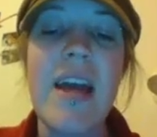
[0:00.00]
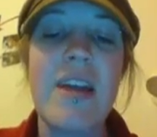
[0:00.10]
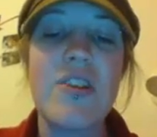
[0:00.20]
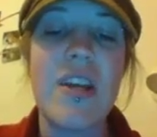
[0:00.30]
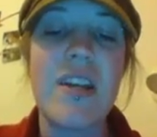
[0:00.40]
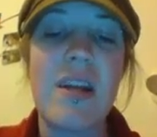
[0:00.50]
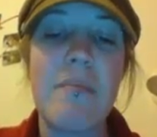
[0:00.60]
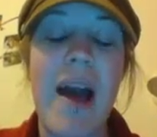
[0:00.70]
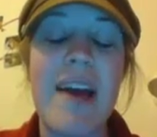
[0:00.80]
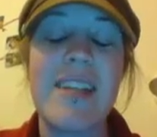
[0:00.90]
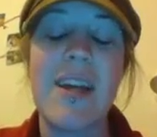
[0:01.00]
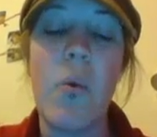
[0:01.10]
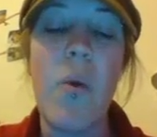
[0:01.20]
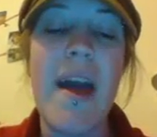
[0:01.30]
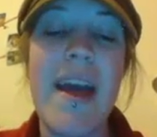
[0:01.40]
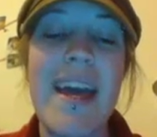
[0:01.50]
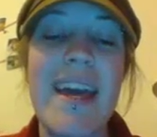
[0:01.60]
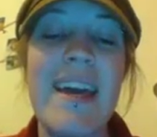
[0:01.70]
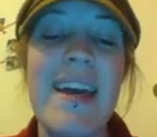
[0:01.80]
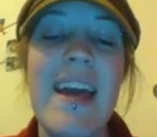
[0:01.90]
and she ended up passing
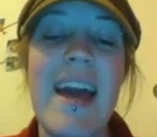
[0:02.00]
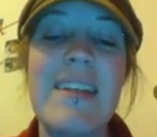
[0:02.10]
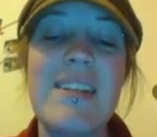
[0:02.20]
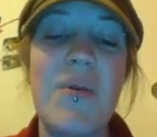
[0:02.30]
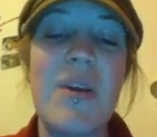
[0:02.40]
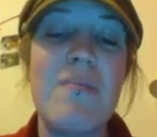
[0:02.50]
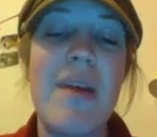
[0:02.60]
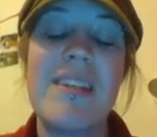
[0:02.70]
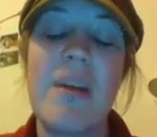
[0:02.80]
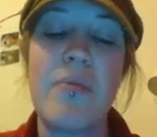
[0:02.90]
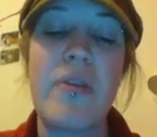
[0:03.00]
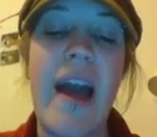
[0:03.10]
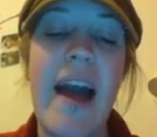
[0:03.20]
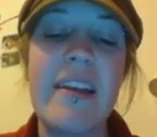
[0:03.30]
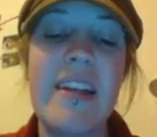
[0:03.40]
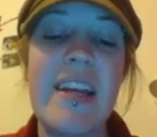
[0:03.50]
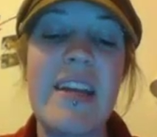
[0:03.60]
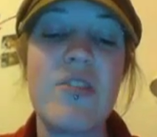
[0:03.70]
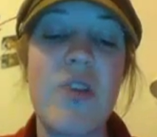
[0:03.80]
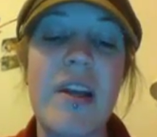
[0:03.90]
away, and so he messed up
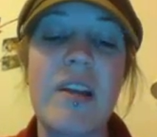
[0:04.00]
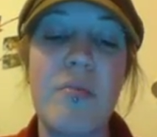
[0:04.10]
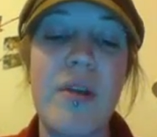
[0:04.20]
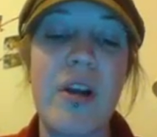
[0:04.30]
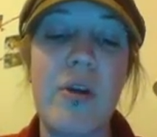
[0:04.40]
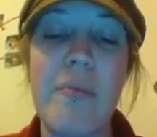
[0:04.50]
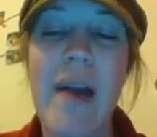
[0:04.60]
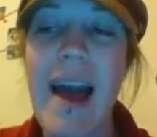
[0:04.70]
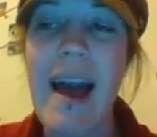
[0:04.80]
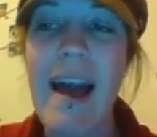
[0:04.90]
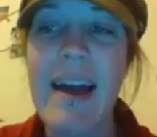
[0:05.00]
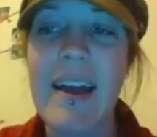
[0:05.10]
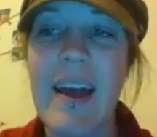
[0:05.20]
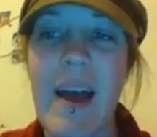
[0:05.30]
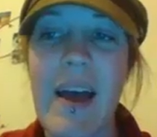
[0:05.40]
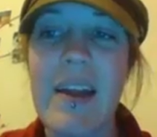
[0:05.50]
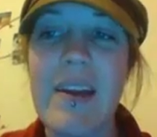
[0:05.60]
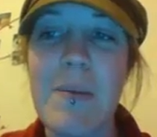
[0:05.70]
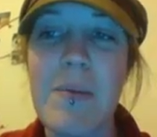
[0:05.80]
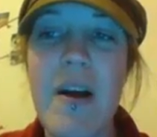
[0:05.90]
reality trying to bring her back,
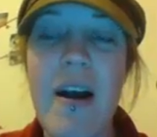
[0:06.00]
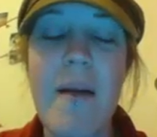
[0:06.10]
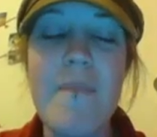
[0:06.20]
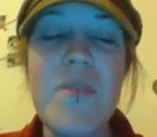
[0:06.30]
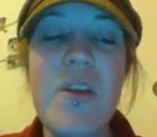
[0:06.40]
and blah.